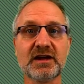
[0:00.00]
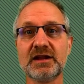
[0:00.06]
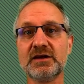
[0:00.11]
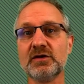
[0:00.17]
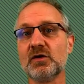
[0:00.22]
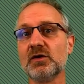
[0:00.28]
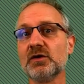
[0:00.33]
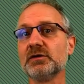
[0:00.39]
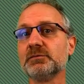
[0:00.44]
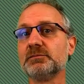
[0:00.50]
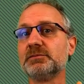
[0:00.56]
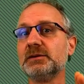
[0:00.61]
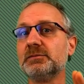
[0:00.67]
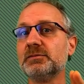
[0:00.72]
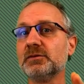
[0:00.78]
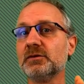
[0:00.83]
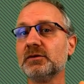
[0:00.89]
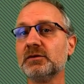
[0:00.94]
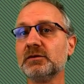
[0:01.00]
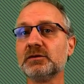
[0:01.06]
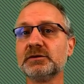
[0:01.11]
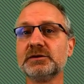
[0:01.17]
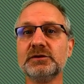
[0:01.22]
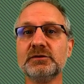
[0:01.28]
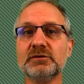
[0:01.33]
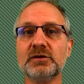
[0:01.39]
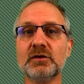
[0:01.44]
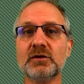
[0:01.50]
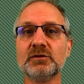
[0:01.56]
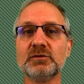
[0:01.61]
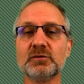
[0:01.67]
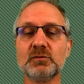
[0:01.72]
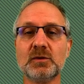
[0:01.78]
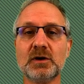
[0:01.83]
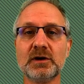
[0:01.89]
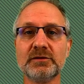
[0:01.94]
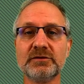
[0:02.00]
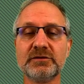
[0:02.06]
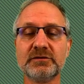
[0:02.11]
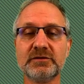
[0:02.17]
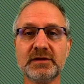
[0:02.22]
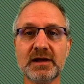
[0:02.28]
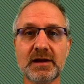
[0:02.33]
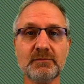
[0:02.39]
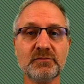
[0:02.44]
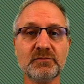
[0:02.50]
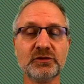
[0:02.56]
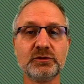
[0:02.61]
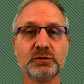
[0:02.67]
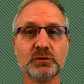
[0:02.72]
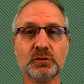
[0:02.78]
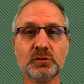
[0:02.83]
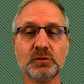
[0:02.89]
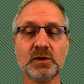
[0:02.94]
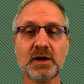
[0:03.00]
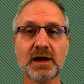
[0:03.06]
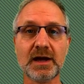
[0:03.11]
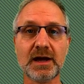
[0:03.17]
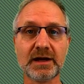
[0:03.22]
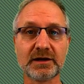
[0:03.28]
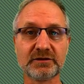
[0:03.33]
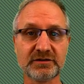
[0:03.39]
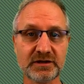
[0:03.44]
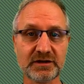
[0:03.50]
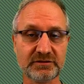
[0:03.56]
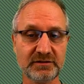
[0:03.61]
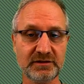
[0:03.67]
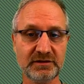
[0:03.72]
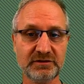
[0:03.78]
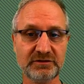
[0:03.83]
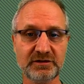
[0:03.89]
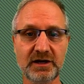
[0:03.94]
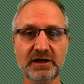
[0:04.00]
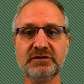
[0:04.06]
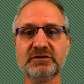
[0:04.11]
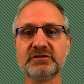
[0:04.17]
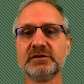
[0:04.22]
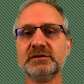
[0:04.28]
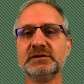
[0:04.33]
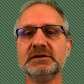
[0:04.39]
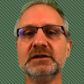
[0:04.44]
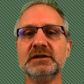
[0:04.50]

and other people you don't want them to access these sites,